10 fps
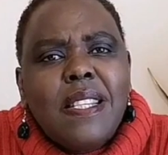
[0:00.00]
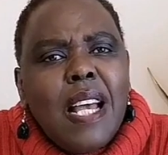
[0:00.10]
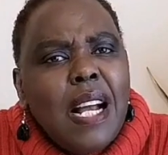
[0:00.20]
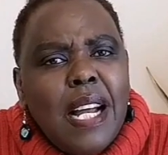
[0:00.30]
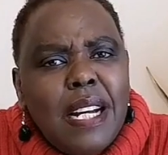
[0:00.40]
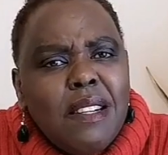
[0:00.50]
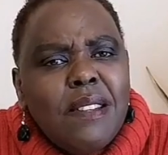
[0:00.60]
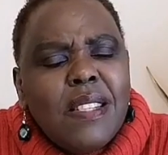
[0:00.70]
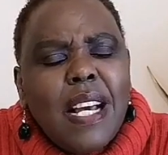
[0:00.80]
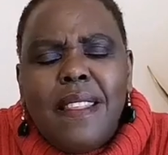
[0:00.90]
young
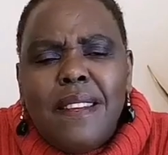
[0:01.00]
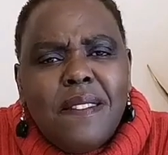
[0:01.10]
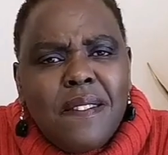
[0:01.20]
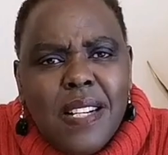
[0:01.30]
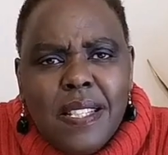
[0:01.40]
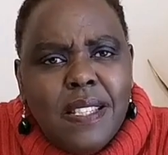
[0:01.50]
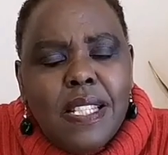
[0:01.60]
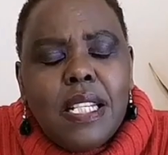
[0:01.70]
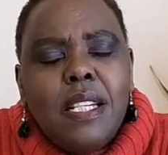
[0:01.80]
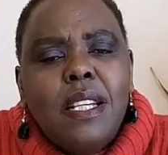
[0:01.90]
adults at the
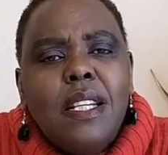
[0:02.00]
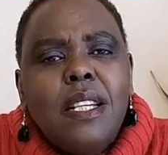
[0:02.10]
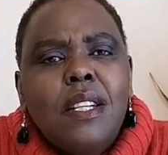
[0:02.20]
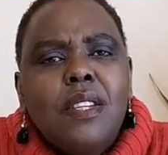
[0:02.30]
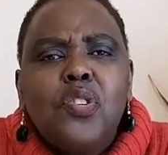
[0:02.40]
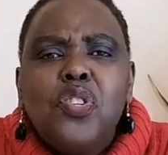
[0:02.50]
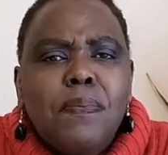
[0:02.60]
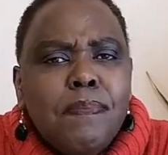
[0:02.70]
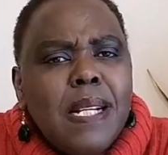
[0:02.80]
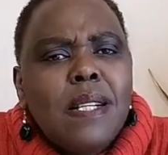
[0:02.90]
university. So you
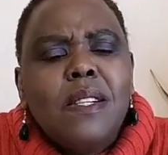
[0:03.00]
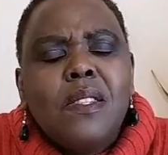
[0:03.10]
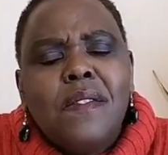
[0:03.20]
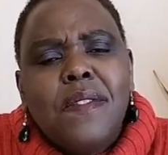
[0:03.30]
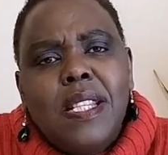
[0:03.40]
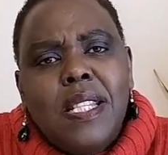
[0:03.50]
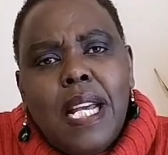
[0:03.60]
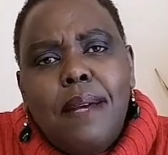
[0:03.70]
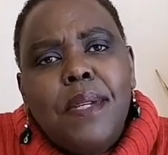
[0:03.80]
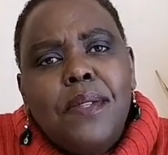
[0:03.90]
spend a lot of your
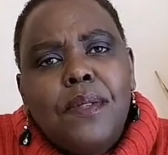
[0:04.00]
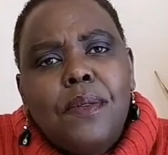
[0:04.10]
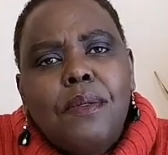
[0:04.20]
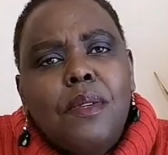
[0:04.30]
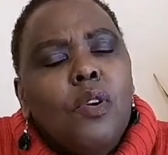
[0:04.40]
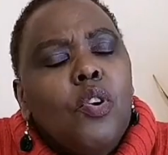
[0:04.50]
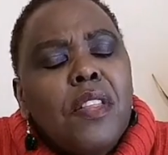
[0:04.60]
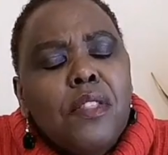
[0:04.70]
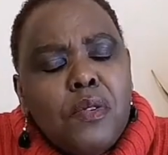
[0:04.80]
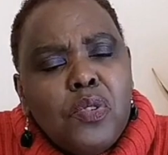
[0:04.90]
time in
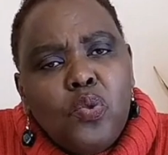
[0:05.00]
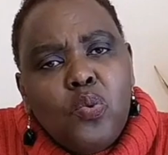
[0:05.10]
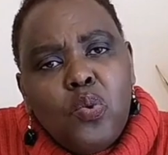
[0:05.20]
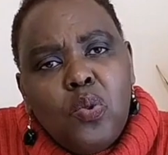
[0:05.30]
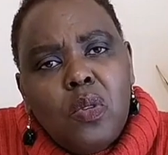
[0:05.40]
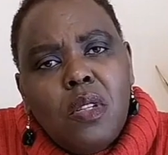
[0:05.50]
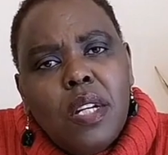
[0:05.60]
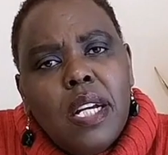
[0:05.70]
going through school.